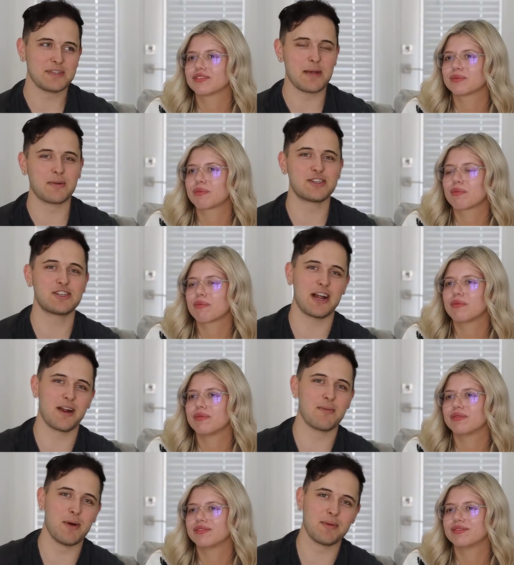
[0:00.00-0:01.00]
Speaker 1: was able to
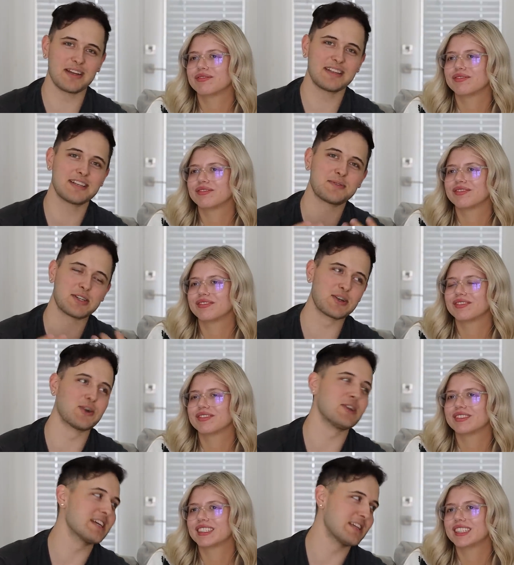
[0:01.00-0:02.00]
share a moment like this with a
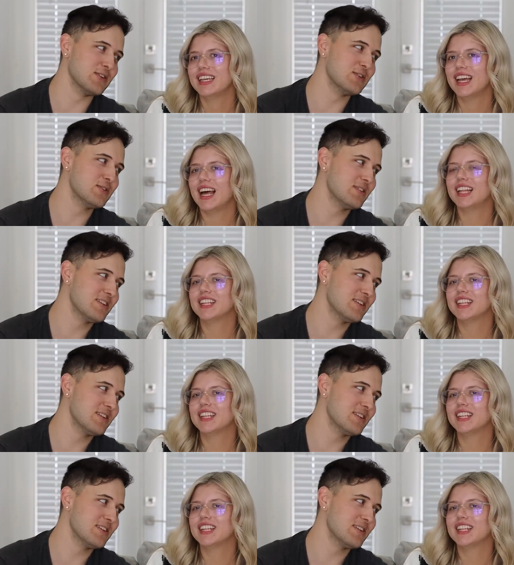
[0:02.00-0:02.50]
girl like you.